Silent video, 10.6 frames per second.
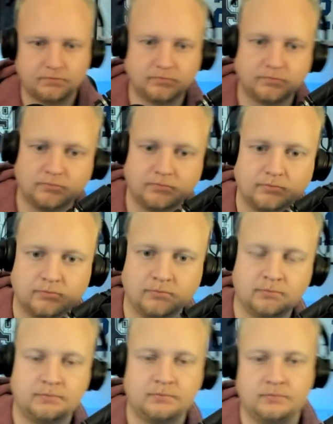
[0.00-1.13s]

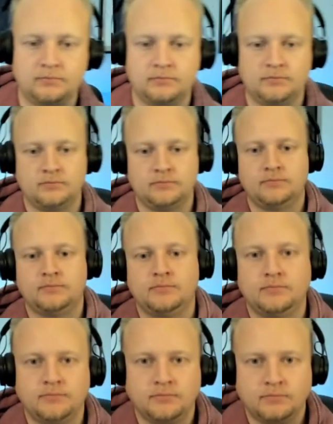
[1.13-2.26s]

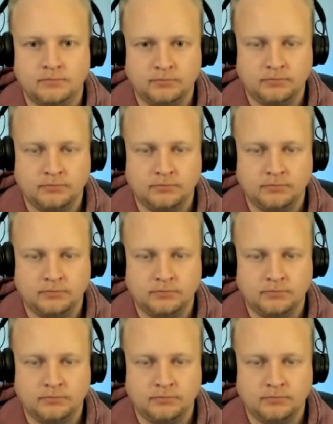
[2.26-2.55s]
(not speaking)